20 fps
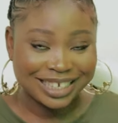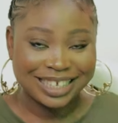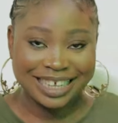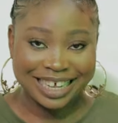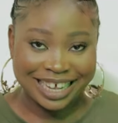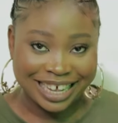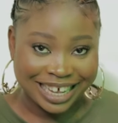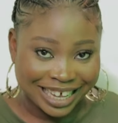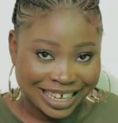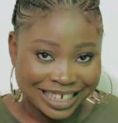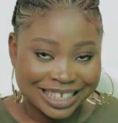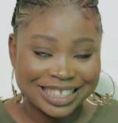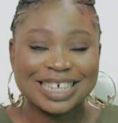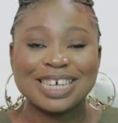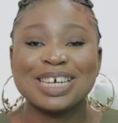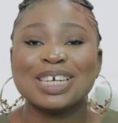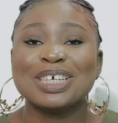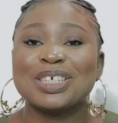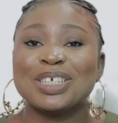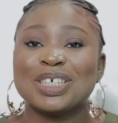Yes,
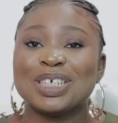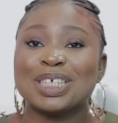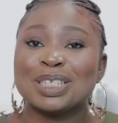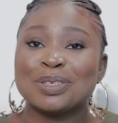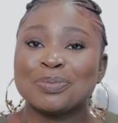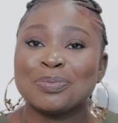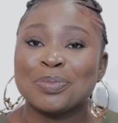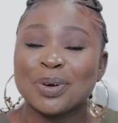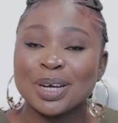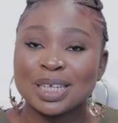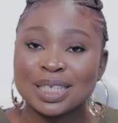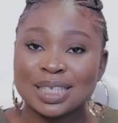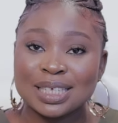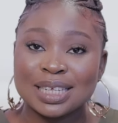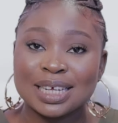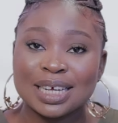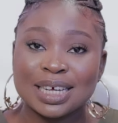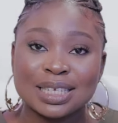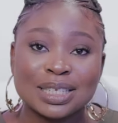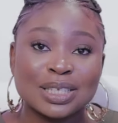she is the
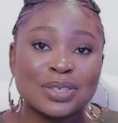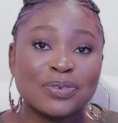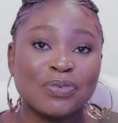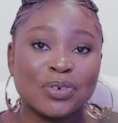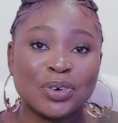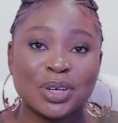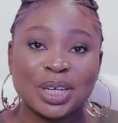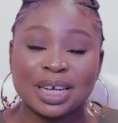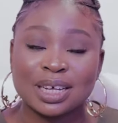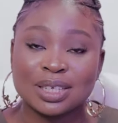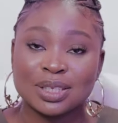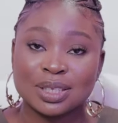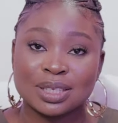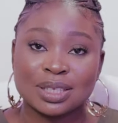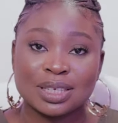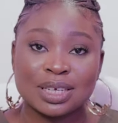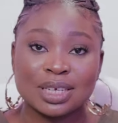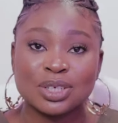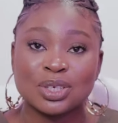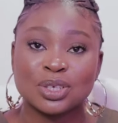president for the
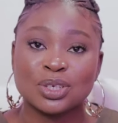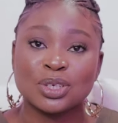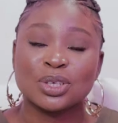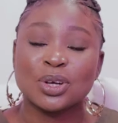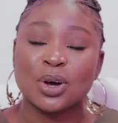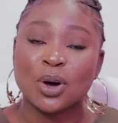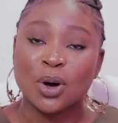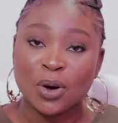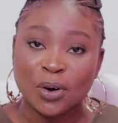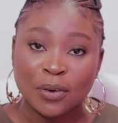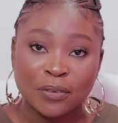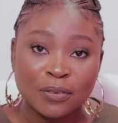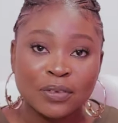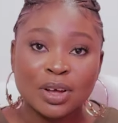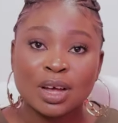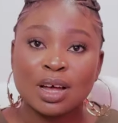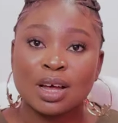Association of